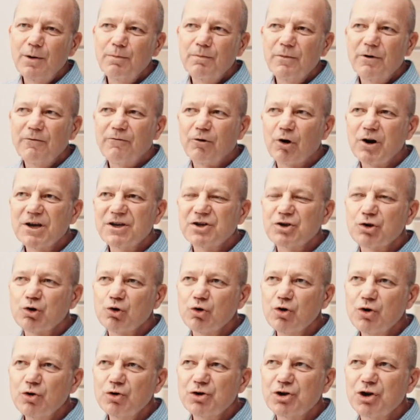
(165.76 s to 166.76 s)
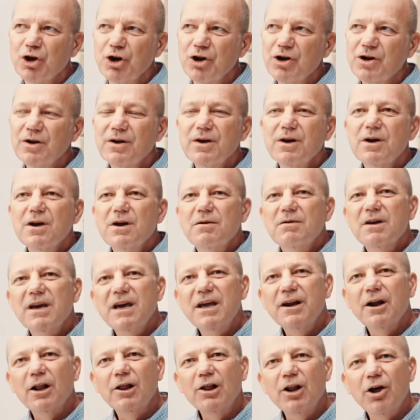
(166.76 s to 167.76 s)
For extrusion,
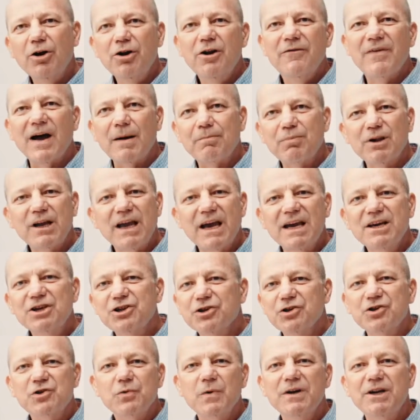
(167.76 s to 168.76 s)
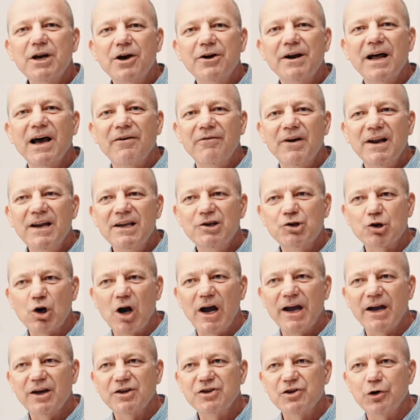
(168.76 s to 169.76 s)
in a lot of applications, we don't have any
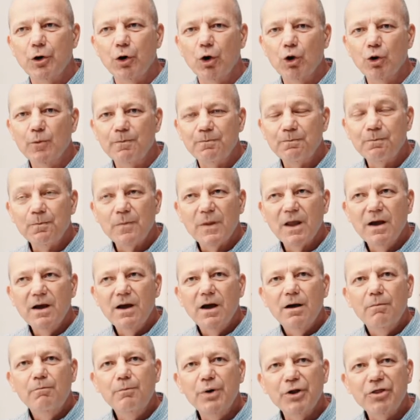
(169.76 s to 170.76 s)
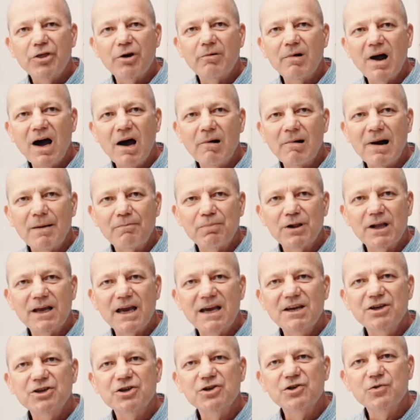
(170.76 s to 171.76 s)
drying at all. But there are
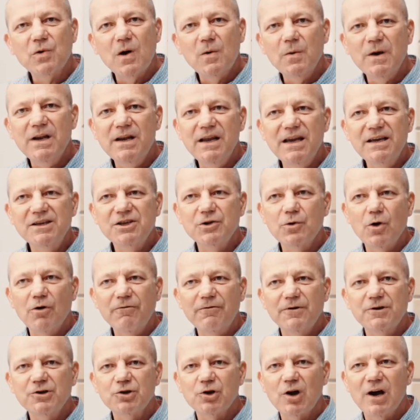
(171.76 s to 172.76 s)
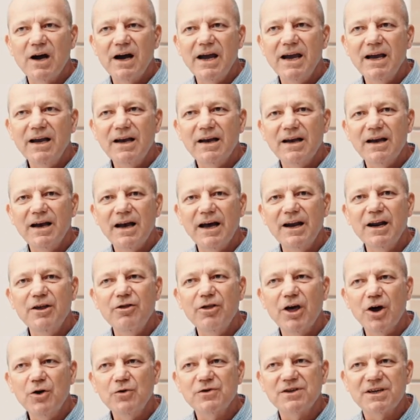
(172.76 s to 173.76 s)
applications where we need to offer drying, and in
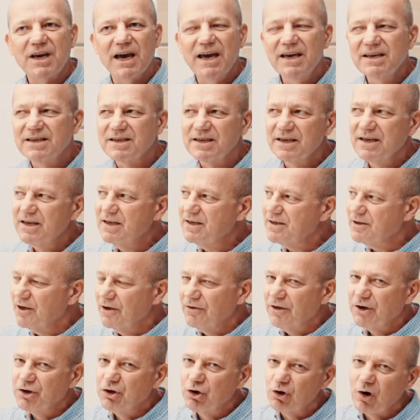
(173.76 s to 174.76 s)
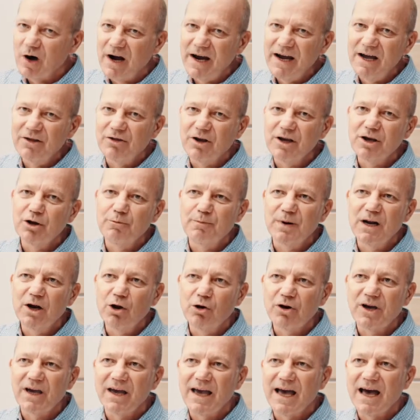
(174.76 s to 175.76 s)
those cases, that the dryer that you'd be
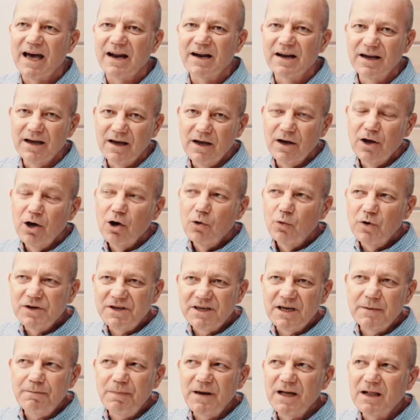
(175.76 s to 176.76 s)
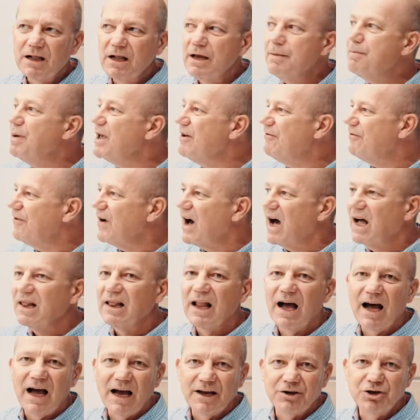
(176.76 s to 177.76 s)
looking at would typically be far
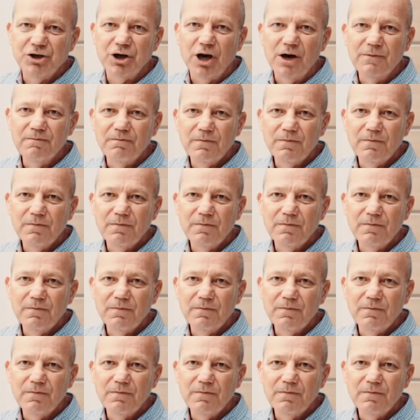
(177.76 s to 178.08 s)
larger.